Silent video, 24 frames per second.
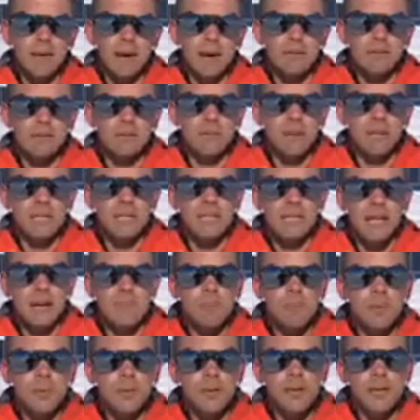out to base
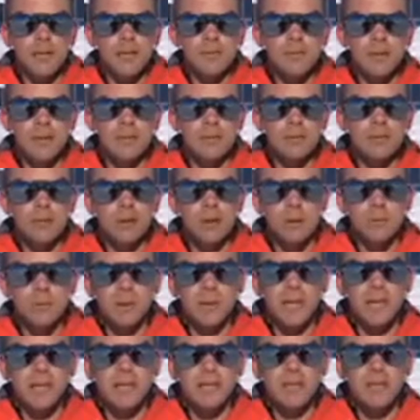camp, and then the adventure really
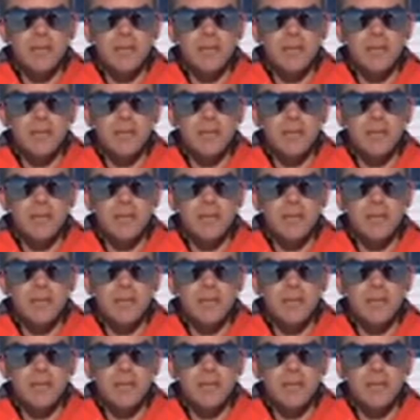begins.